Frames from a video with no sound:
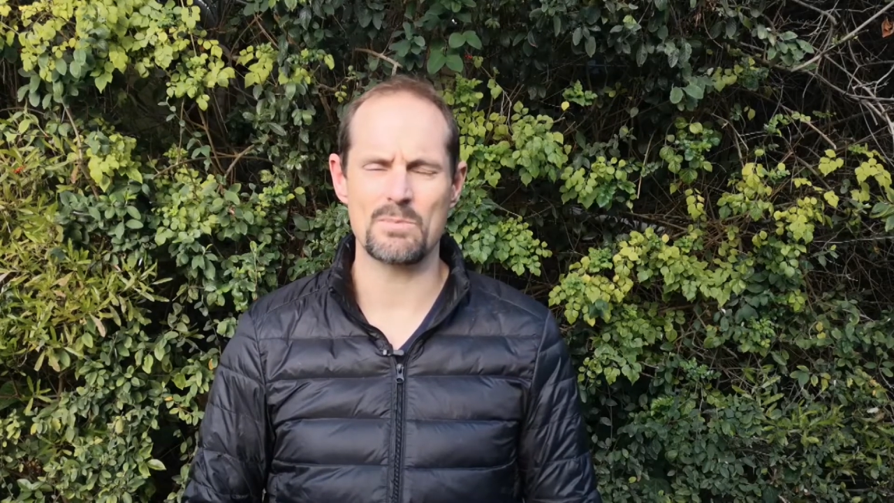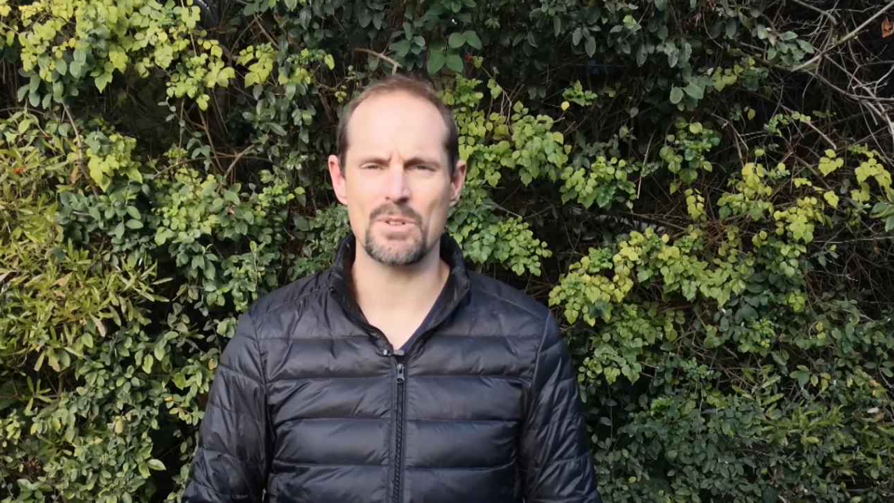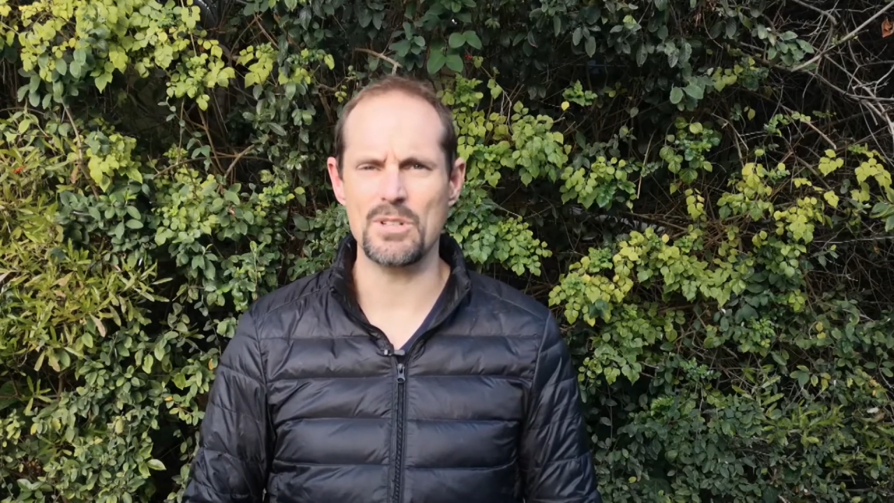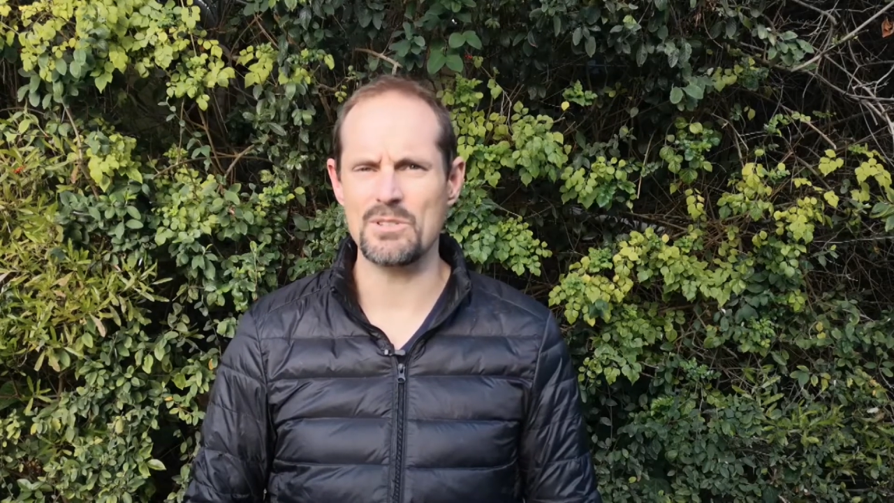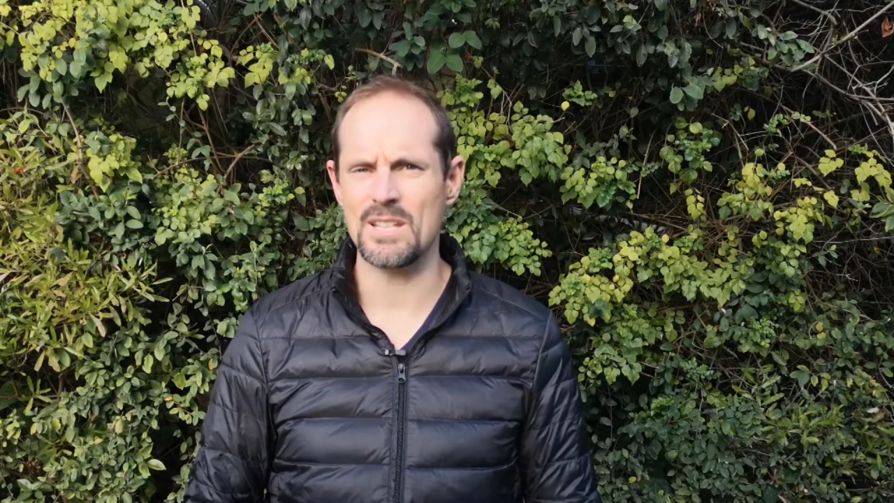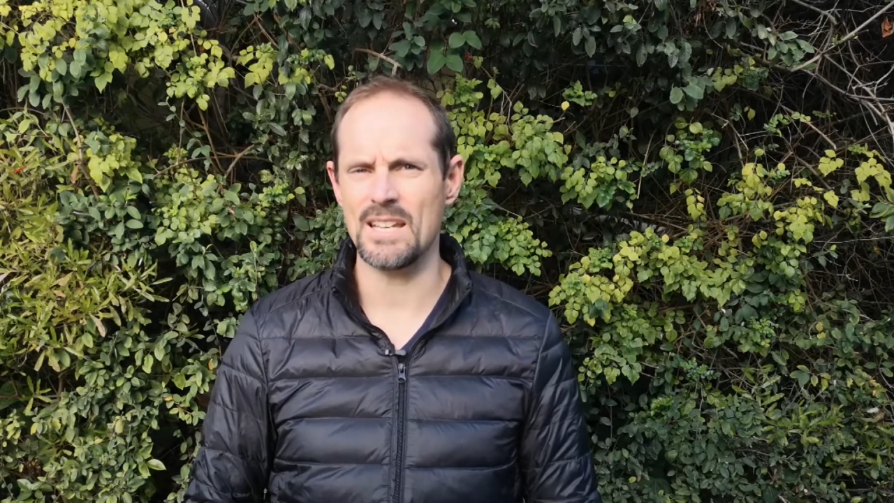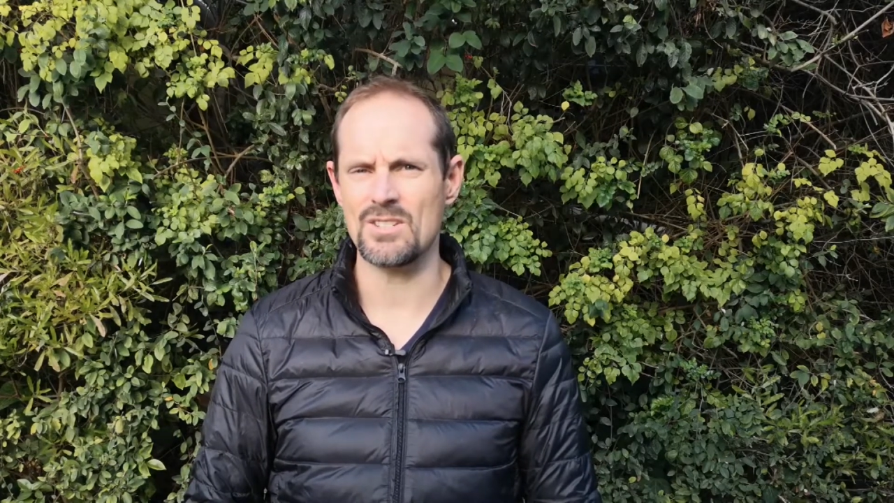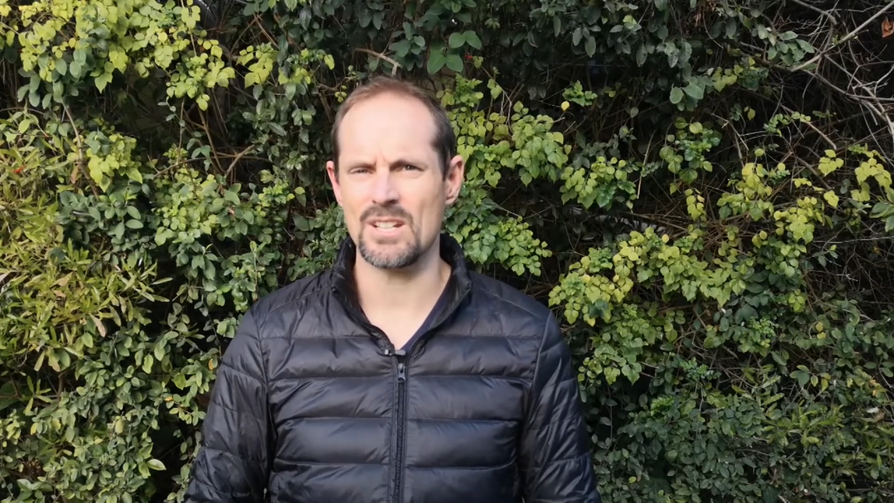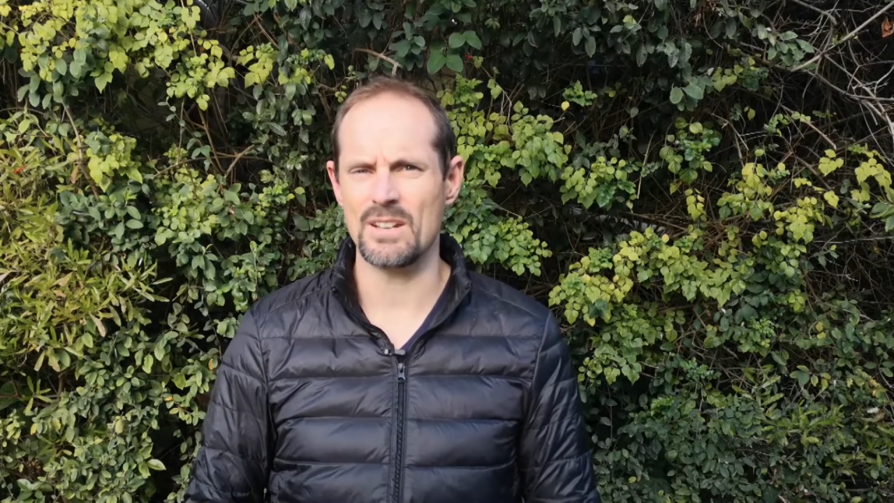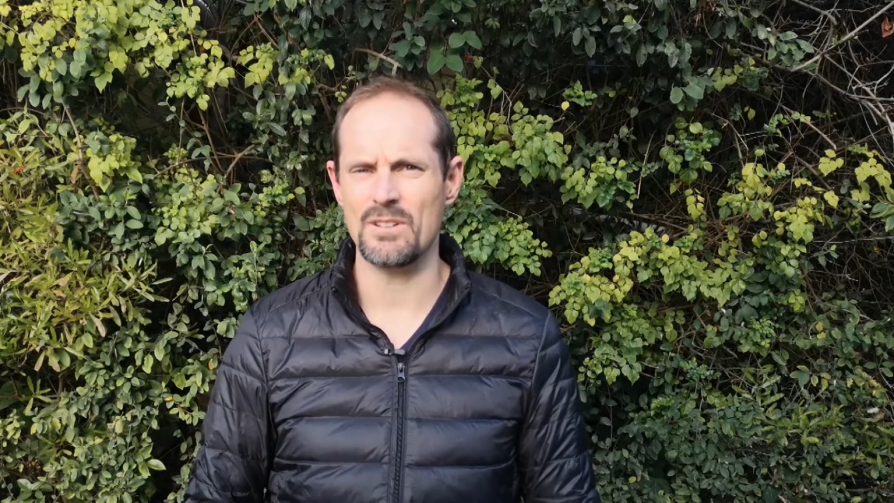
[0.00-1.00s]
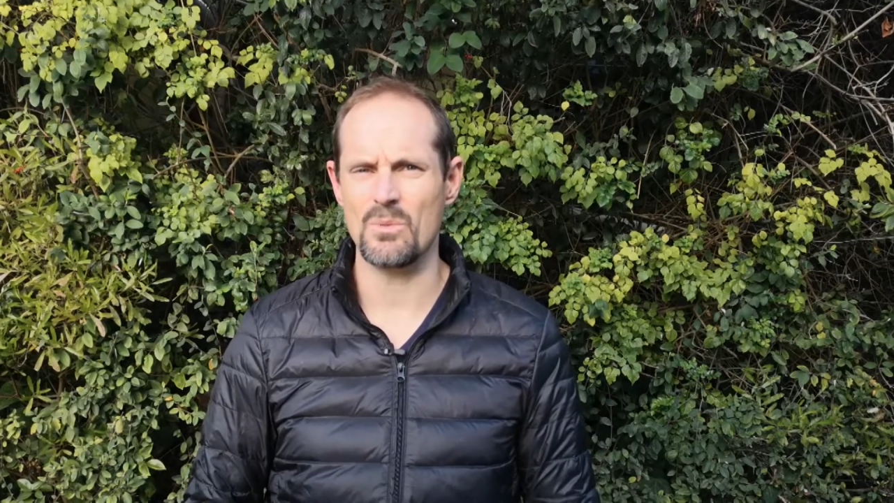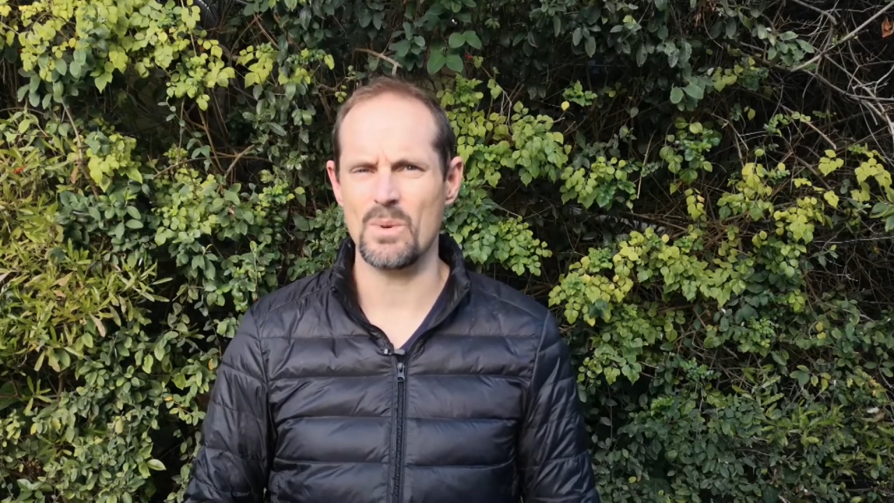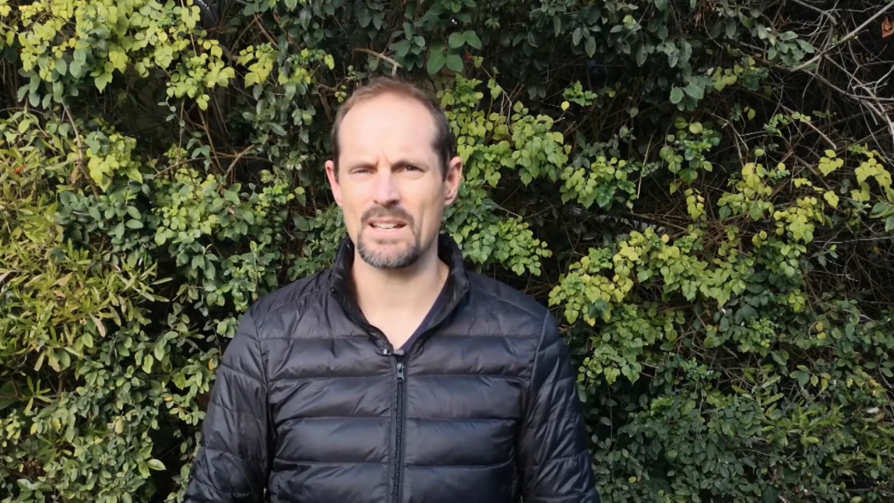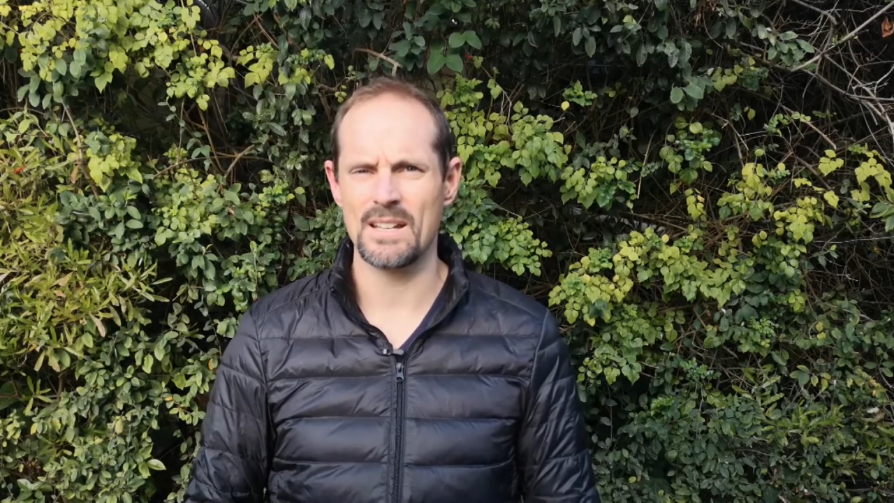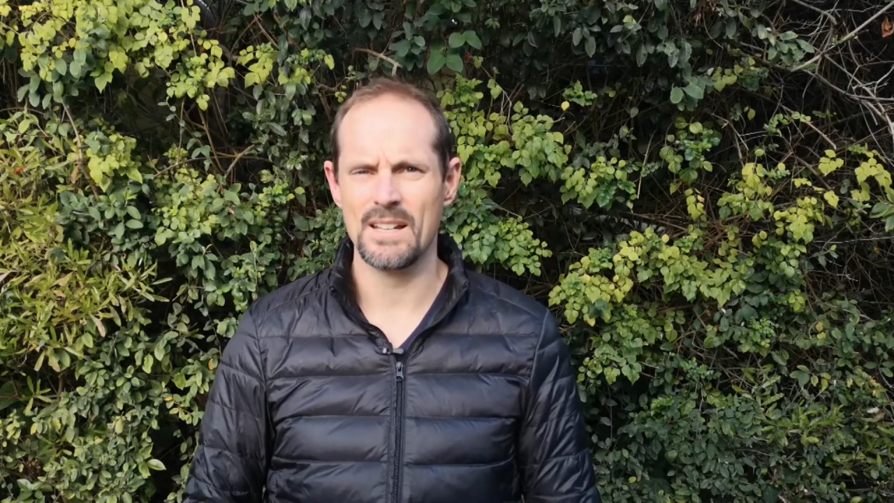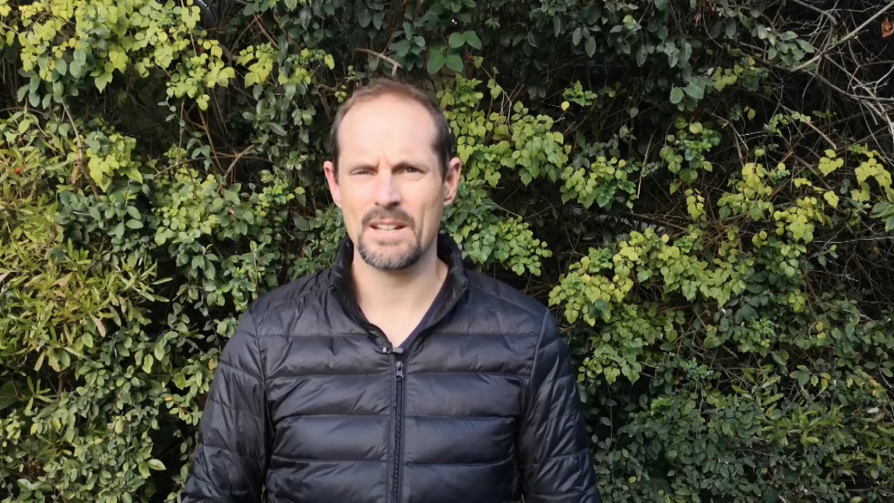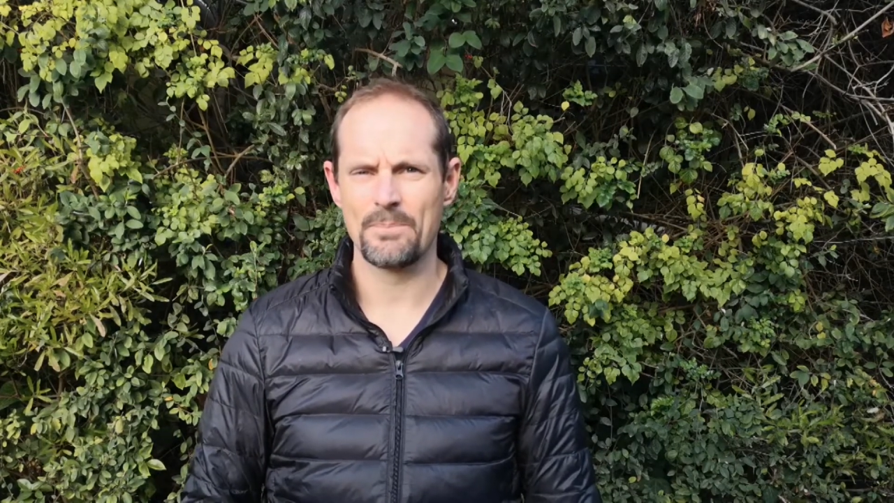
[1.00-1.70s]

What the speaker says: is producing each and every week.